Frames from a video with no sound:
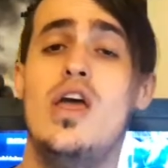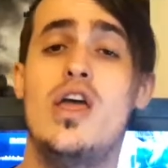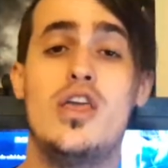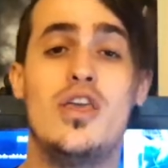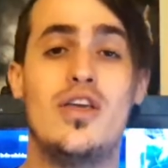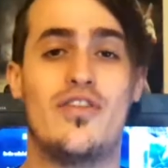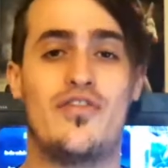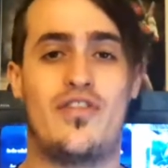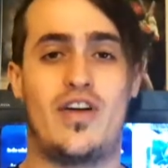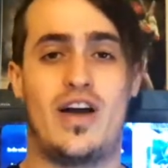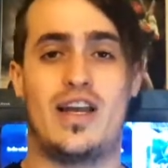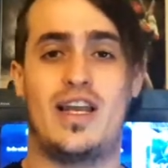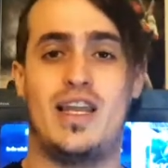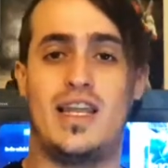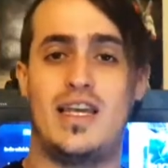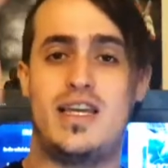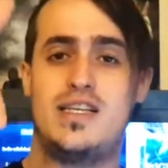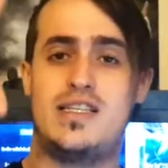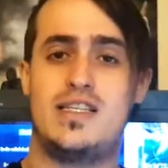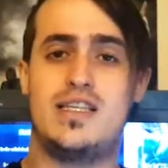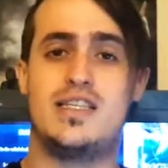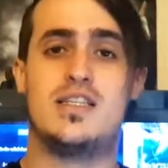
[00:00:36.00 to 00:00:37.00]
You'll find
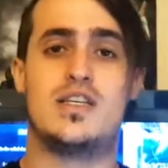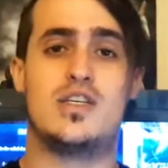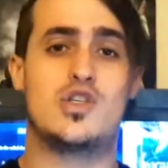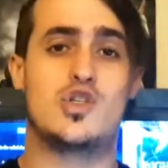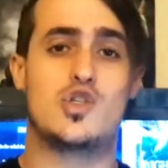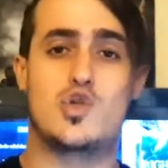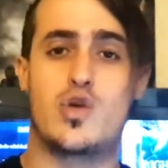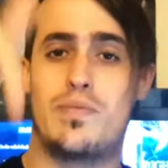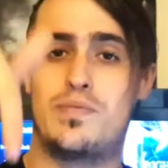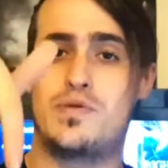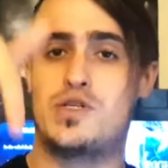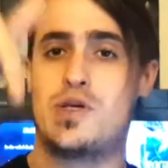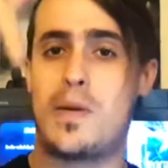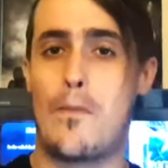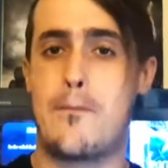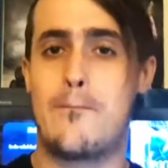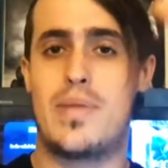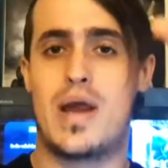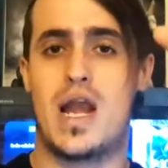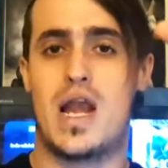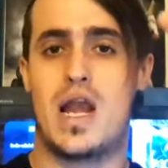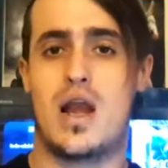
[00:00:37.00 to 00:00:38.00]
links in the description
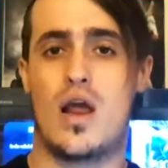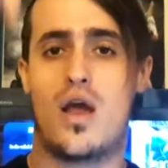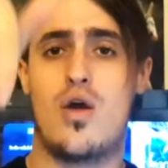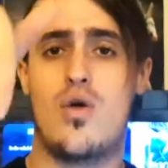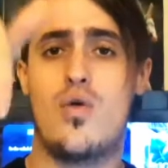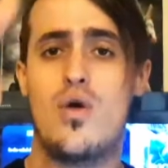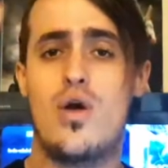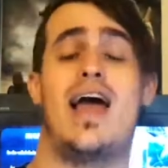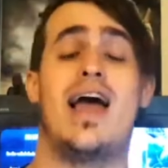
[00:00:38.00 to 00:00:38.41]
below,